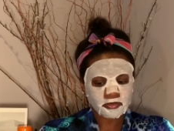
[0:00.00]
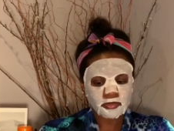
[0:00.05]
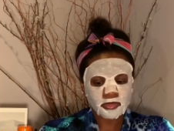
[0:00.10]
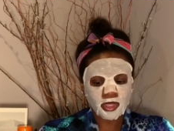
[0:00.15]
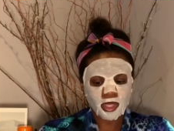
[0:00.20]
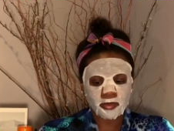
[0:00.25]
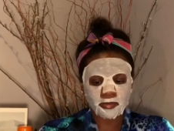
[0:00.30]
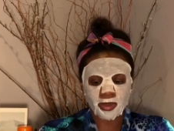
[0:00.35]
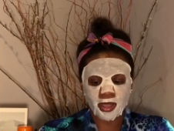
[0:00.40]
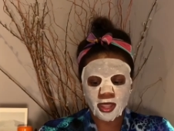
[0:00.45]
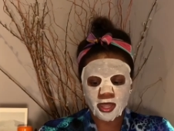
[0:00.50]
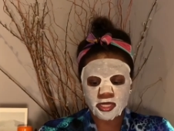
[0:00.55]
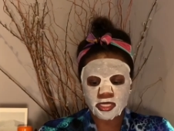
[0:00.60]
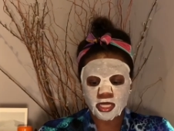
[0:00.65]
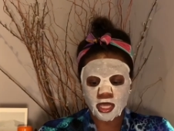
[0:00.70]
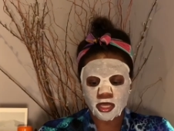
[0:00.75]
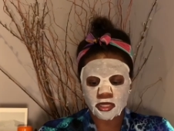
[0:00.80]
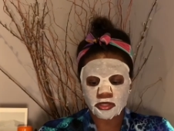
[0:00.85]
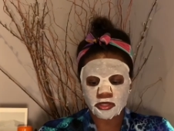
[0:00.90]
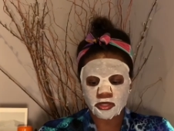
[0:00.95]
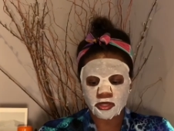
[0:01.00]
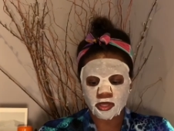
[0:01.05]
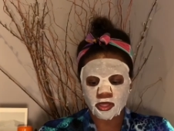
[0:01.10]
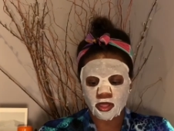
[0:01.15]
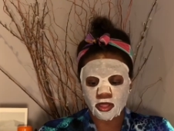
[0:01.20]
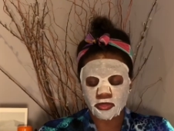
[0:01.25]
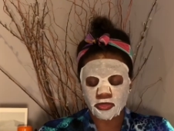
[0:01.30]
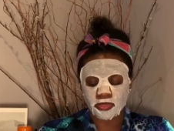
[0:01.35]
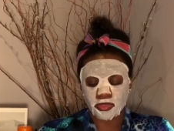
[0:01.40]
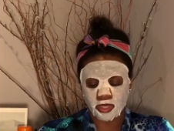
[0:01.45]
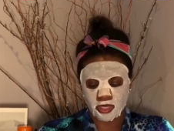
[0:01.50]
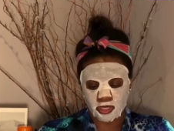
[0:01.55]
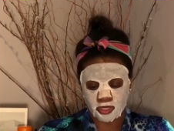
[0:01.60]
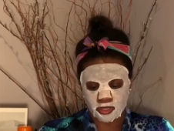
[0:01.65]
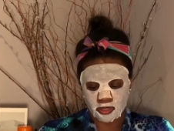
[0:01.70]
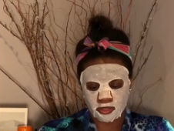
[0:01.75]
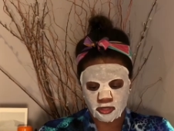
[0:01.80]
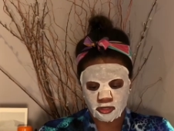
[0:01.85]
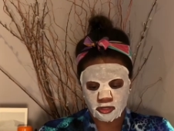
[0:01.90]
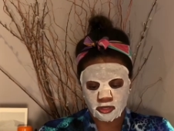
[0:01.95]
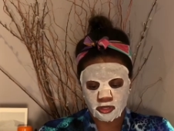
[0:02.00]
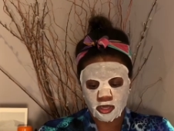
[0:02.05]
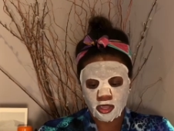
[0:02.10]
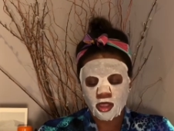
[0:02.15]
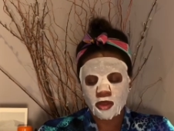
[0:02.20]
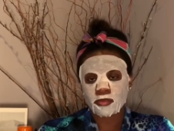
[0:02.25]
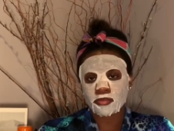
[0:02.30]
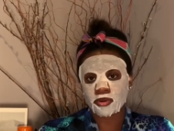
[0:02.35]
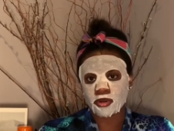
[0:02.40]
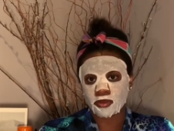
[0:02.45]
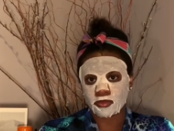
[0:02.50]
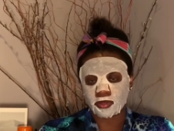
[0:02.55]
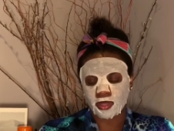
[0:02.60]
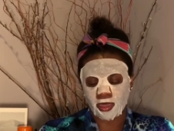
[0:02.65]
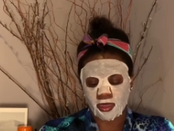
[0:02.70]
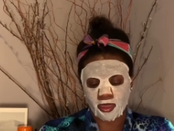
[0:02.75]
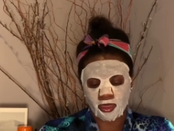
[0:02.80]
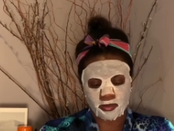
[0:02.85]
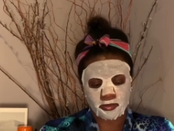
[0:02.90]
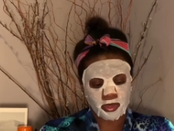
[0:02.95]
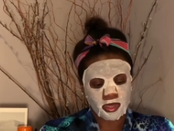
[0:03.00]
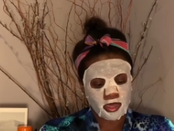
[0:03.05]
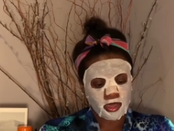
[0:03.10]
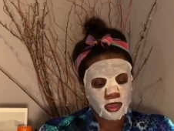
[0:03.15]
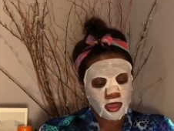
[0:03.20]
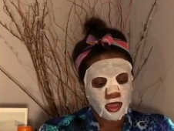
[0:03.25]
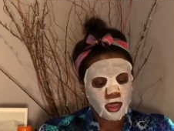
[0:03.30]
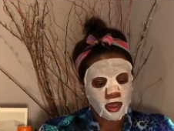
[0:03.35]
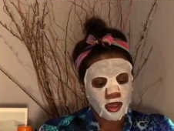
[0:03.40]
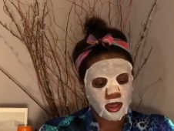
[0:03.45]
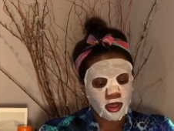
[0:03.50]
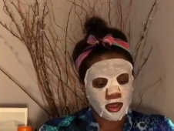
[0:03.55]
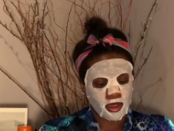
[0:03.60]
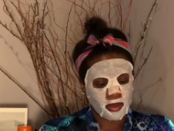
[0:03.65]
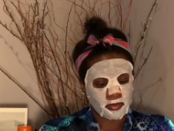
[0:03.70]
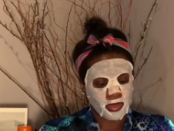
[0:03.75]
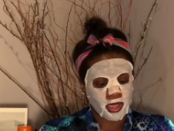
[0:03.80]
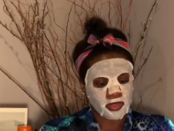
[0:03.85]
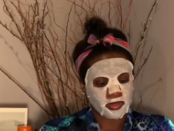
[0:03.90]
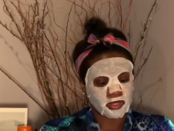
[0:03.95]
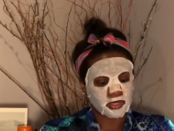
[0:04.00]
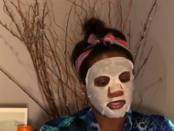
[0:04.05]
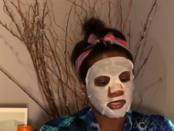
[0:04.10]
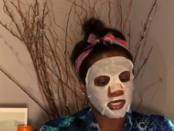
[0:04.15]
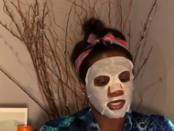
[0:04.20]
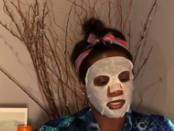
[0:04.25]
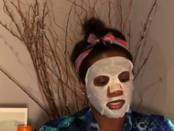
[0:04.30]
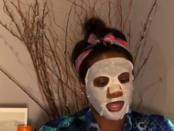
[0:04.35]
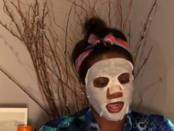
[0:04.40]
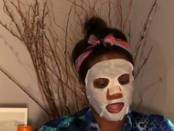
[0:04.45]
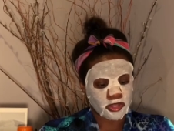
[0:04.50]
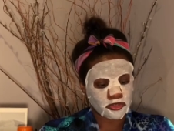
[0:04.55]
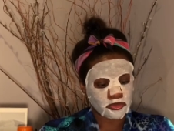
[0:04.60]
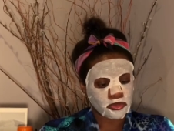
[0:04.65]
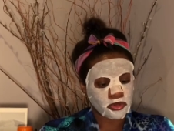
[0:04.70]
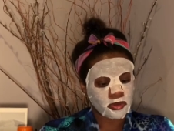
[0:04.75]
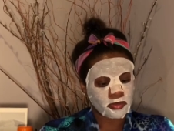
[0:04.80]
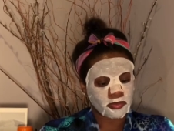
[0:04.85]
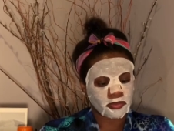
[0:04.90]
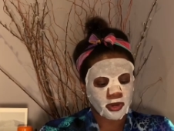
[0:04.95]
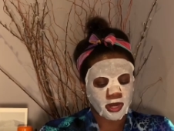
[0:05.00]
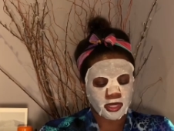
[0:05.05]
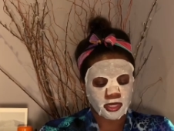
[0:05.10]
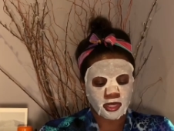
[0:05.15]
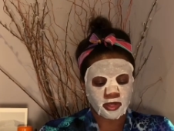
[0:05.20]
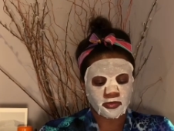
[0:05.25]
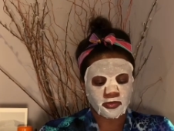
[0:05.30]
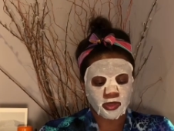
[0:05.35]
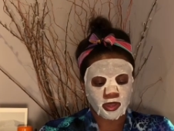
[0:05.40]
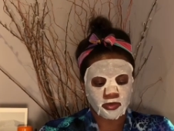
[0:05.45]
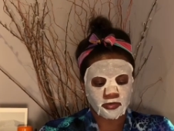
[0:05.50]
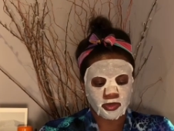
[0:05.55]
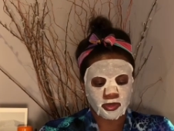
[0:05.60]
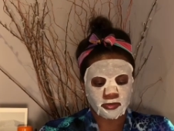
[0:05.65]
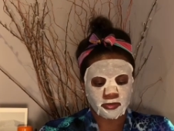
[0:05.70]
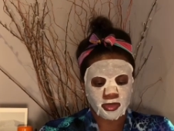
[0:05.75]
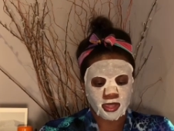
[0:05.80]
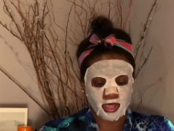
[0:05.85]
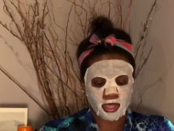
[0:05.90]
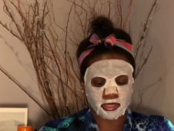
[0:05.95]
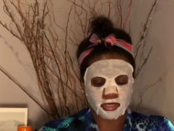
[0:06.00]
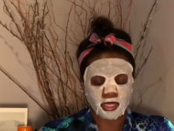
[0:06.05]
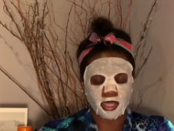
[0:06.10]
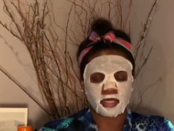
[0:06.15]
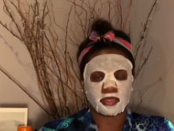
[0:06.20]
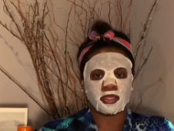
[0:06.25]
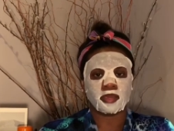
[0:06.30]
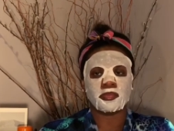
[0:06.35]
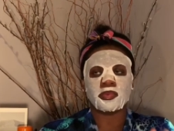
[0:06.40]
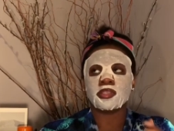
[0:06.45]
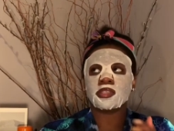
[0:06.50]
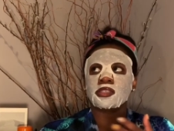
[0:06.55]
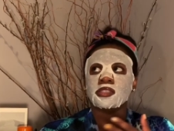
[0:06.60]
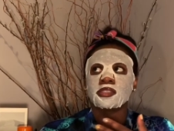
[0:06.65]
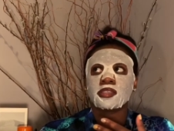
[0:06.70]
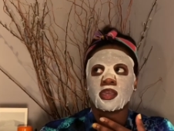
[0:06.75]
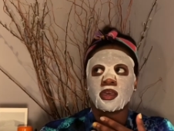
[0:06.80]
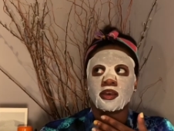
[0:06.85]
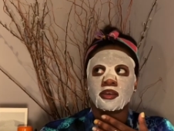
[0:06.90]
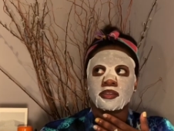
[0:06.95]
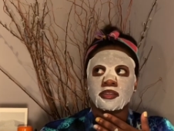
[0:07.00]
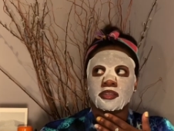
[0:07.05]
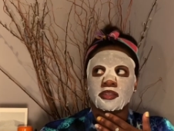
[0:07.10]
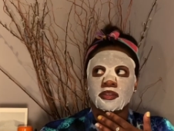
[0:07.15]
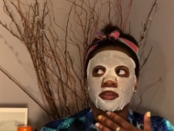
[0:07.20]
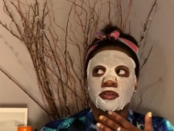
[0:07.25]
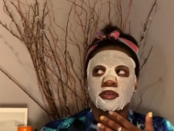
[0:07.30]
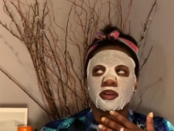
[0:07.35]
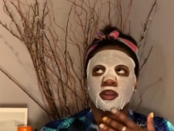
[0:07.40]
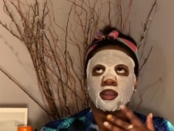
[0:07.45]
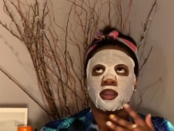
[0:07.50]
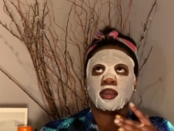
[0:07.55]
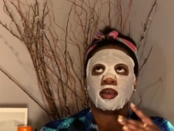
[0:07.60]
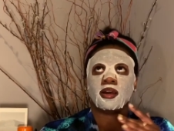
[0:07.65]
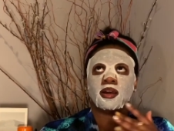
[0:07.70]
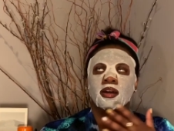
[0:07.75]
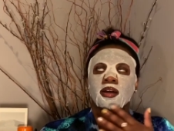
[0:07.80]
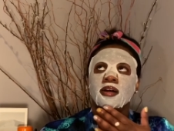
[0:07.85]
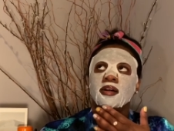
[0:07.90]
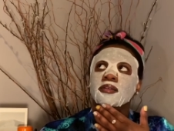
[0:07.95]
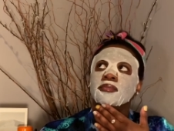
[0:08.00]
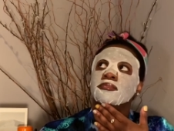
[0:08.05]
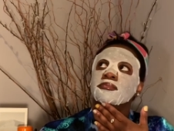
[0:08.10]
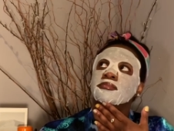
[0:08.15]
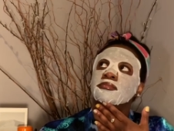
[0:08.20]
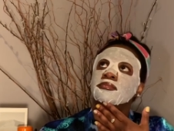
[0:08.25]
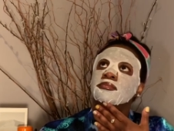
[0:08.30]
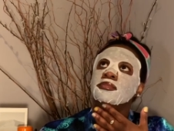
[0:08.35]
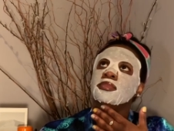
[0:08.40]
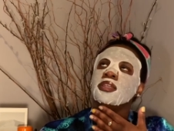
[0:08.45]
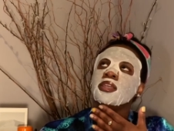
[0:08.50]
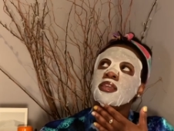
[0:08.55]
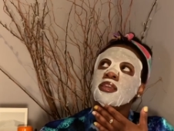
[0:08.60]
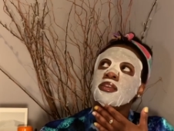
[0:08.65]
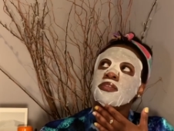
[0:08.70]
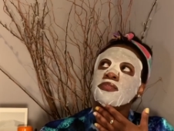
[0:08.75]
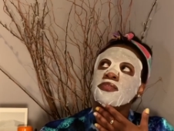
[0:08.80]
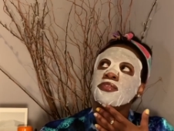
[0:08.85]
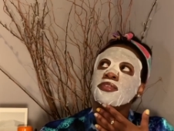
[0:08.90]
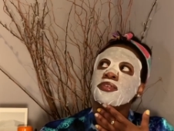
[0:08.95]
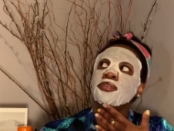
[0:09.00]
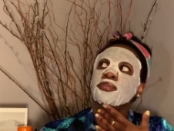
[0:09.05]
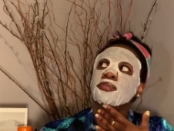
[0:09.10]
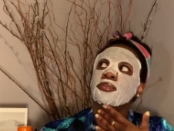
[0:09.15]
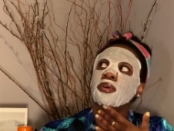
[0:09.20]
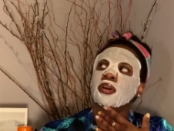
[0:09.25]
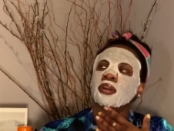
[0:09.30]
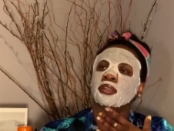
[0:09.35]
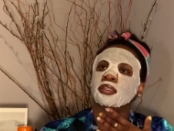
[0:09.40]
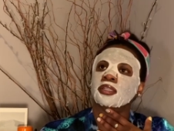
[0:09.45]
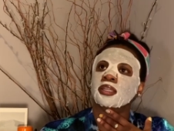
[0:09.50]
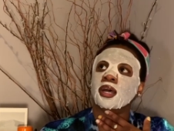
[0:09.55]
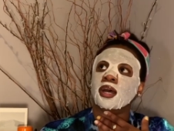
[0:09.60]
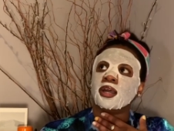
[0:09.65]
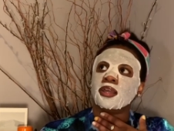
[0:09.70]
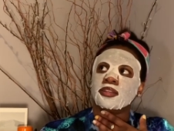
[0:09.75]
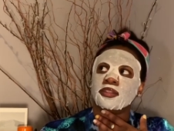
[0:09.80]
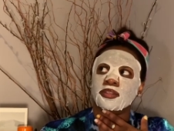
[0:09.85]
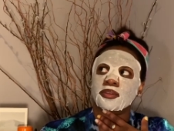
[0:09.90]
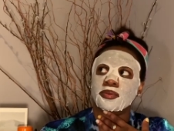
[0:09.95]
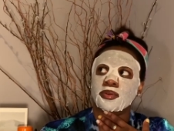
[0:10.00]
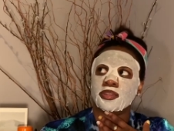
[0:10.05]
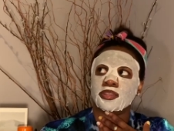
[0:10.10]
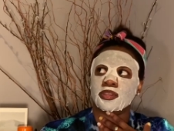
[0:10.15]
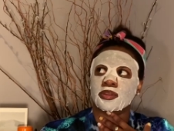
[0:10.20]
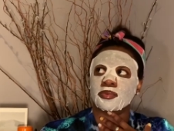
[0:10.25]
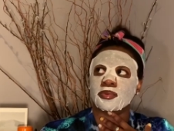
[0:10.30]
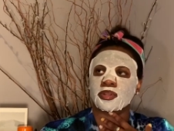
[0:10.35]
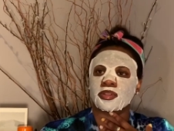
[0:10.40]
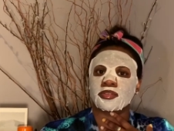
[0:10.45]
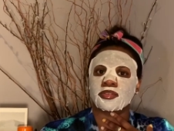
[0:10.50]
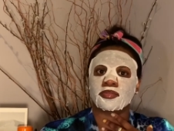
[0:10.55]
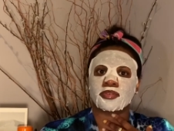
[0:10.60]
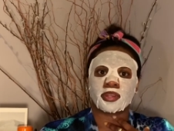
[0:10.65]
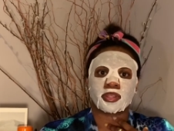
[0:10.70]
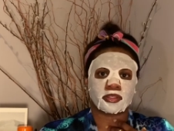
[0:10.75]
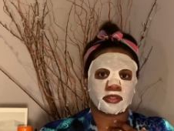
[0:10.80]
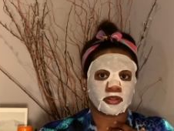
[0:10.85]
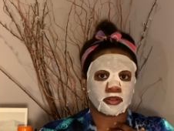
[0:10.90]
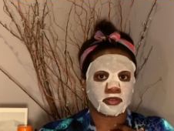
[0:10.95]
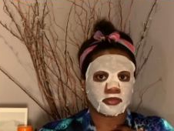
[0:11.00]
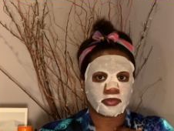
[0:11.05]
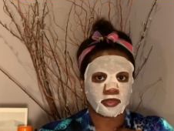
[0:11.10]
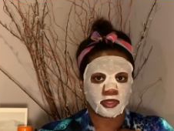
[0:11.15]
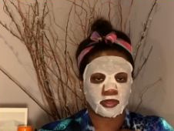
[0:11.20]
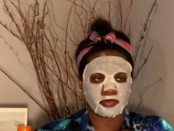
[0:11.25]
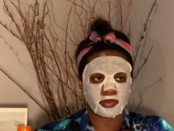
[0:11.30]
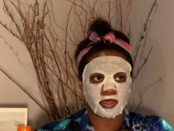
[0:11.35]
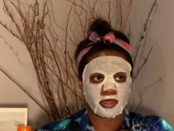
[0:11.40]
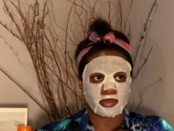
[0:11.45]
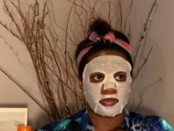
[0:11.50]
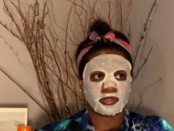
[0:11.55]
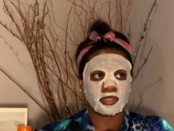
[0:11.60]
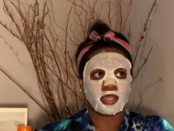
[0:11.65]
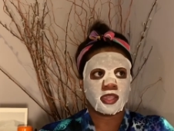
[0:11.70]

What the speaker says: by Dr. Althea Pro Lab. And this is a natural brightening velvet mask. And let me just tell you, if you are not new and you're one of the regular Philly faves,